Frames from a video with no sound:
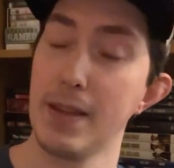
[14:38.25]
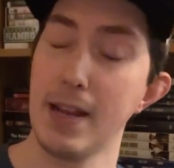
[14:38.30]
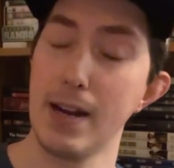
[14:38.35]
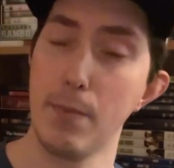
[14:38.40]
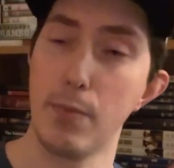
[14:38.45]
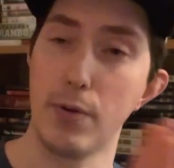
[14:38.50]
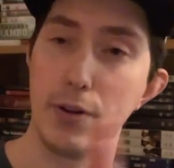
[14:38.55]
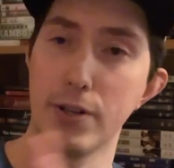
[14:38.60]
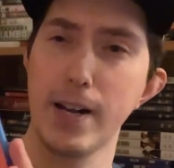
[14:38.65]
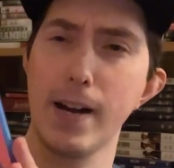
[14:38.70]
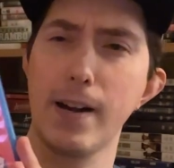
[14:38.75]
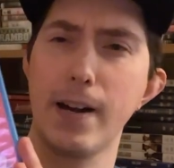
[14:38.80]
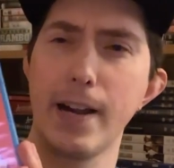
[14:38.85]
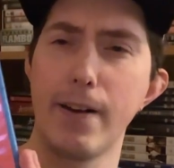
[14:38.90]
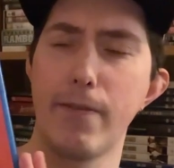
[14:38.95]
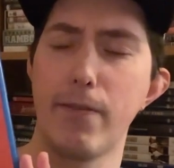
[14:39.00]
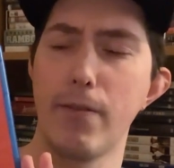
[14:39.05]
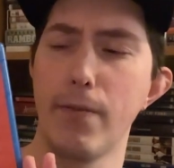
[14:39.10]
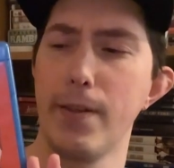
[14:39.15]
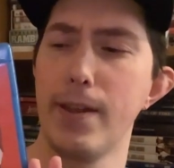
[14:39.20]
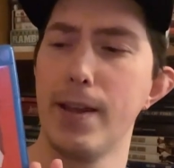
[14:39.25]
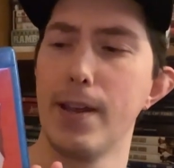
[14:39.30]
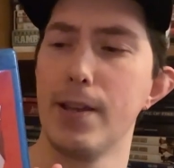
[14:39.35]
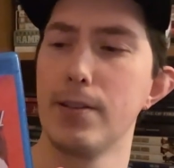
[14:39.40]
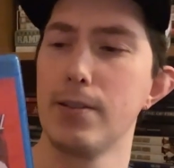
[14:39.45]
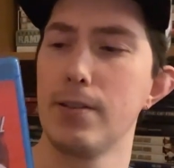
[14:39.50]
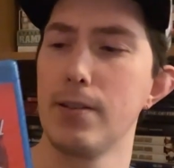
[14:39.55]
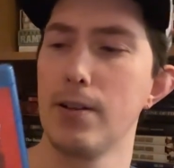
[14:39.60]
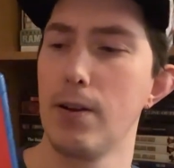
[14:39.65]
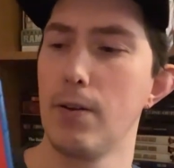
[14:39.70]
particularly for
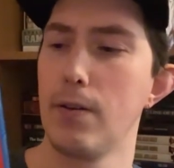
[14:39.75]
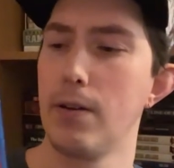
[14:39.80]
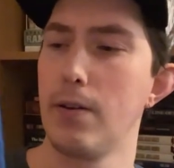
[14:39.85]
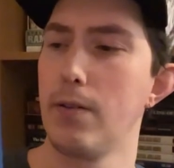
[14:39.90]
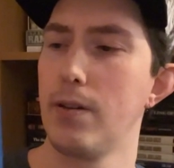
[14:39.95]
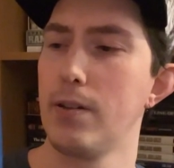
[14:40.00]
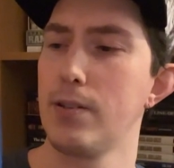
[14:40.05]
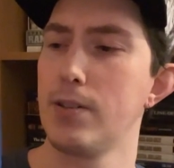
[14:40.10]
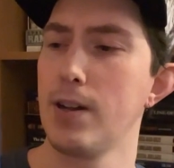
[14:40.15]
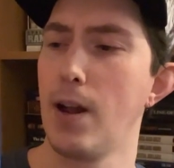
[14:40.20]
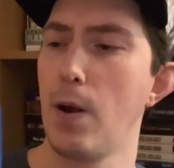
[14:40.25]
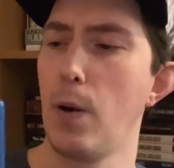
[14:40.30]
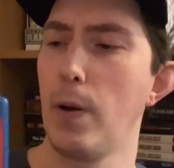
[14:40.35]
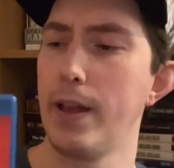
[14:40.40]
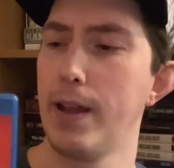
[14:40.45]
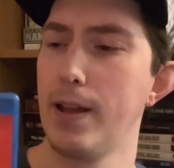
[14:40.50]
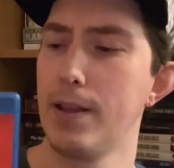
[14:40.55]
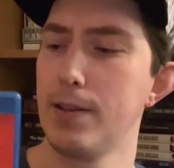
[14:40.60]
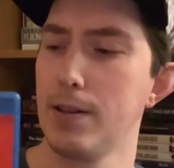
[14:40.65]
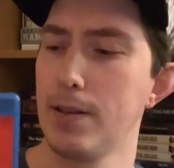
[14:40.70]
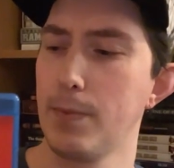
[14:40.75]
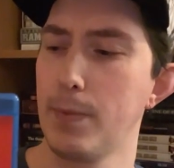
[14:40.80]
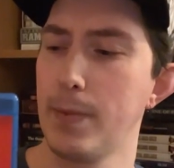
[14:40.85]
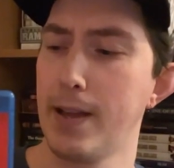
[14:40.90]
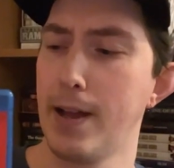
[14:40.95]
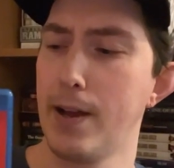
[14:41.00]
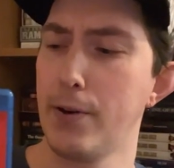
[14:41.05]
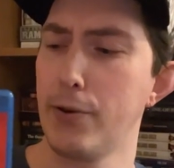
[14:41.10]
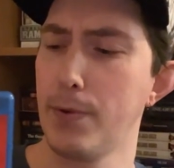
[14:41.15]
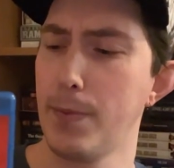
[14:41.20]
this, you know, it's not only is it the
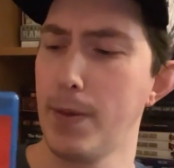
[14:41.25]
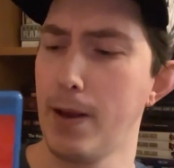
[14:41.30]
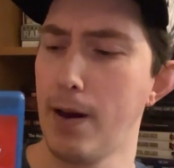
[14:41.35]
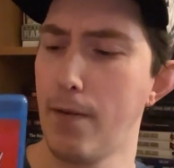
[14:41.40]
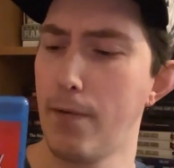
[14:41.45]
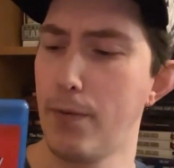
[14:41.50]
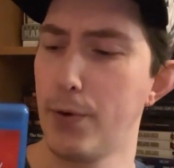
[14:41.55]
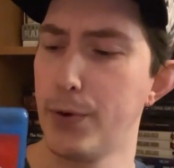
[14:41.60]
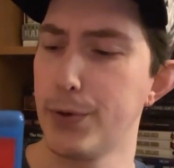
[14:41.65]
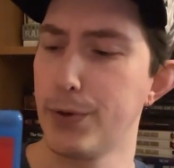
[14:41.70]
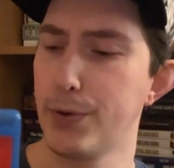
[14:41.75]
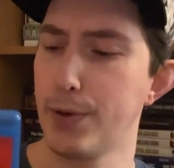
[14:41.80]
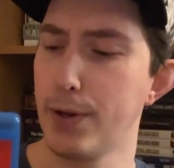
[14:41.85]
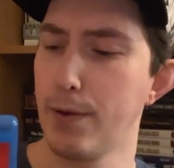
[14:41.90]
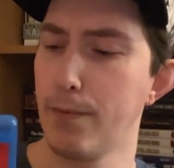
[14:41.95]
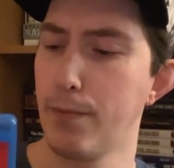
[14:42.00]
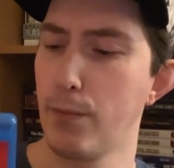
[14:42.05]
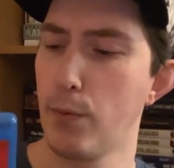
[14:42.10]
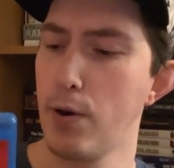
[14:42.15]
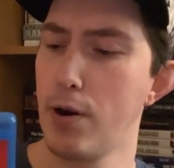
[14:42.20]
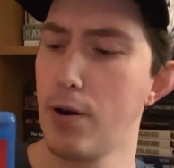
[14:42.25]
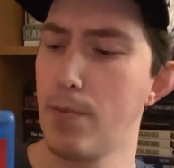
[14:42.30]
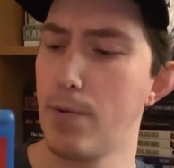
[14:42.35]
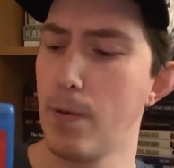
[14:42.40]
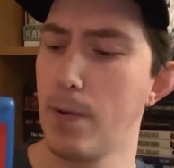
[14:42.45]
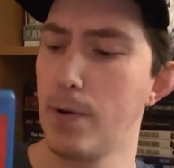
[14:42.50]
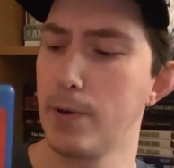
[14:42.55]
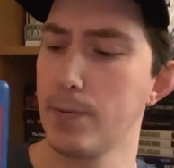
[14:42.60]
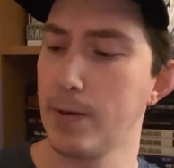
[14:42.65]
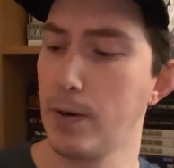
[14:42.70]
100th anniversary of Warner
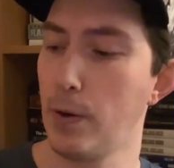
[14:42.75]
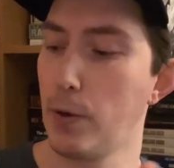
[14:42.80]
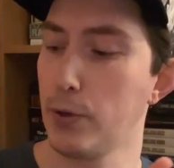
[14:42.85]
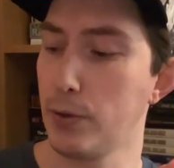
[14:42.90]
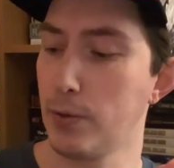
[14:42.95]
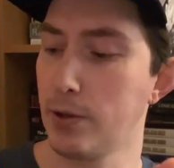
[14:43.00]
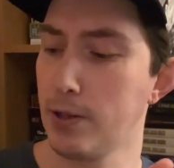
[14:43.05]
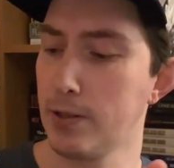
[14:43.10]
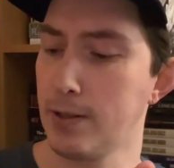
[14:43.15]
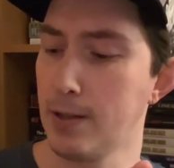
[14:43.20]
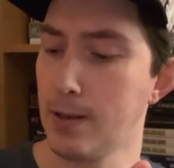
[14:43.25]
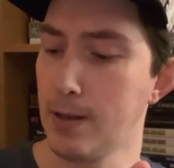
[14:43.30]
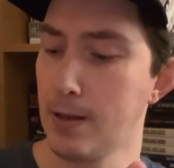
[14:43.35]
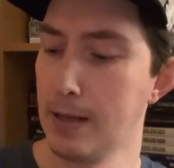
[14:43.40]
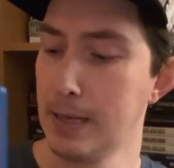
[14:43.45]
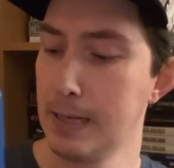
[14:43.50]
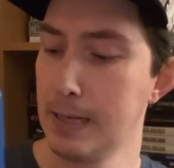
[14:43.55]
Brothers, but also just a